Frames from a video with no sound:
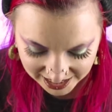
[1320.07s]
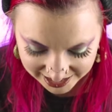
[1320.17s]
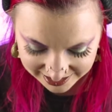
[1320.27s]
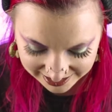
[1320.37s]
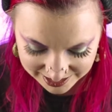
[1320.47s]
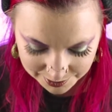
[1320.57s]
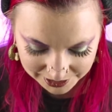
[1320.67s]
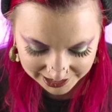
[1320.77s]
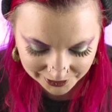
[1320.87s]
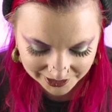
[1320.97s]
I think it's
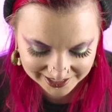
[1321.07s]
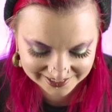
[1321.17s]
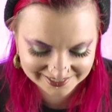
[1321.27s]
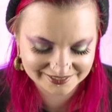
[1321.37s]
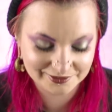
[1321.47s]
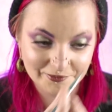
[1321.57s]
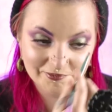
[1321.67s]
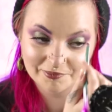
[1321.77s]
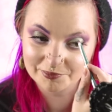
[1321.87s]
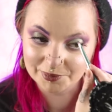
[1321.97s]
pretty great.
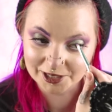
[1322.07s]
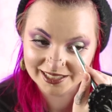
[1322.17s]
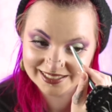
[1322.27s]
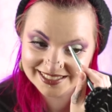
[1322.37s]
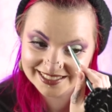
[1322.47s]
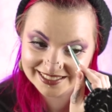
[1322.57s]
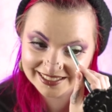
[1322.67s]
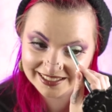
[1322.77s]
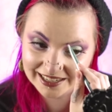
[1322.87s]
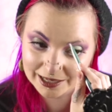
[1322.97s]
But
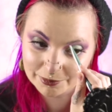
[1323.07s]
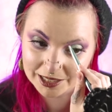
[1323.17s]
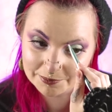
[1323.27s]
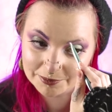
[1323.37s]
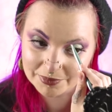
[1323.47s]
I might be